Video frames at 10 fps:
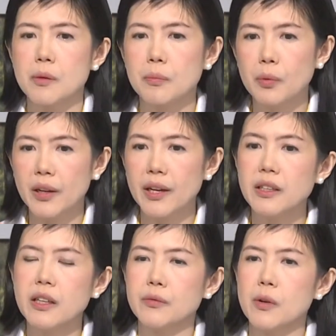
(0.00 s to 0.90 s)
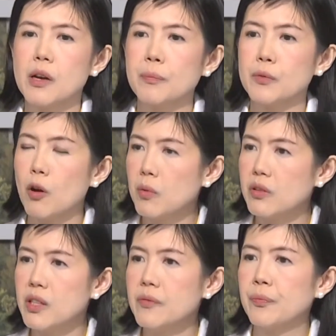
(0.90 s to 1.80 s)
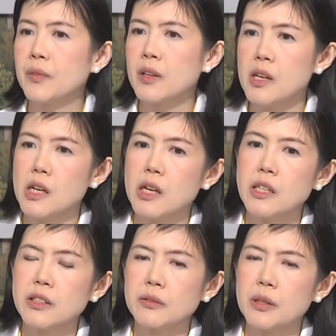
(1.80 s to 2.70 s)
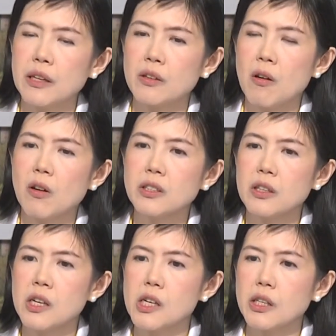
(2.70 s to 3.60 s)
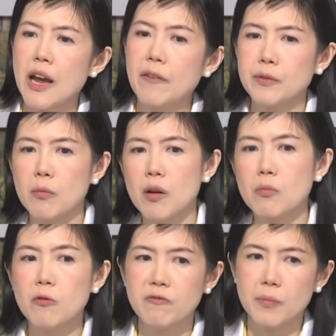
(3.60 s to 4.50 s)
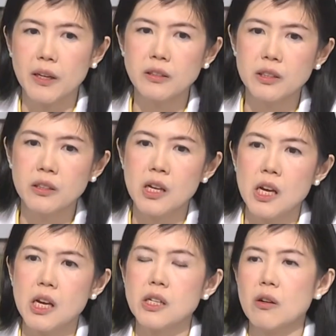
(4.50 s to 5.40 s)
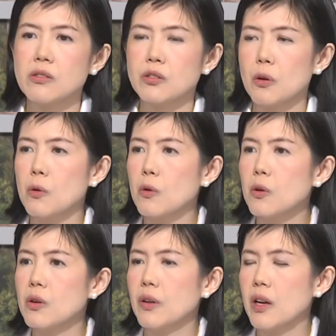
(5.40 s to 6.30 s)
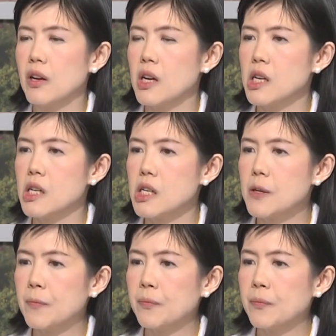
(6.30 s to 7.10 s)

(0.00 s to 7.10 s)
brain abnormally. It can cause abnormal movement and also uh,